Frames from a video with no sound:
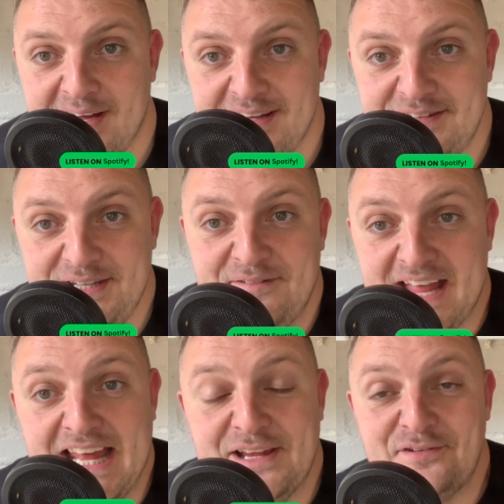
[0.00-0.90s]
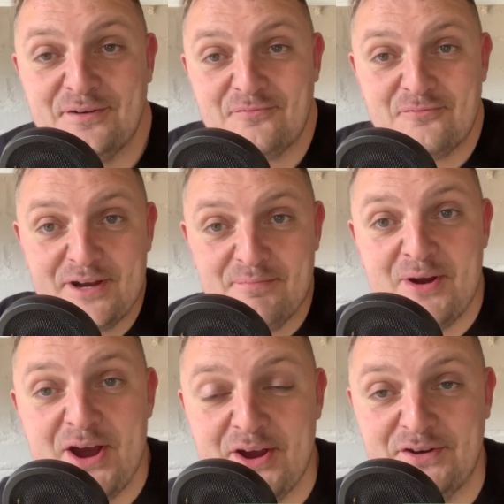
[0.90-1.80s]
Steve Kalis
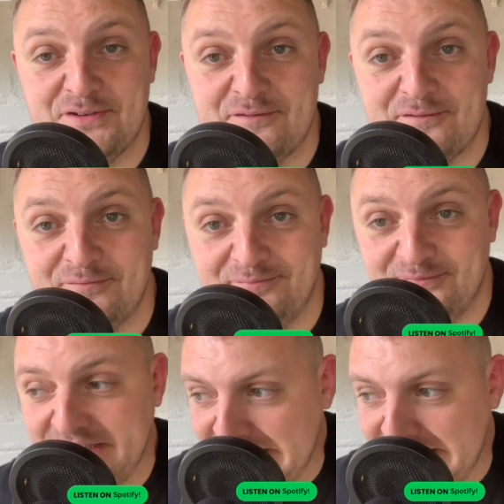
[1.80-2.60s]
re-emerged from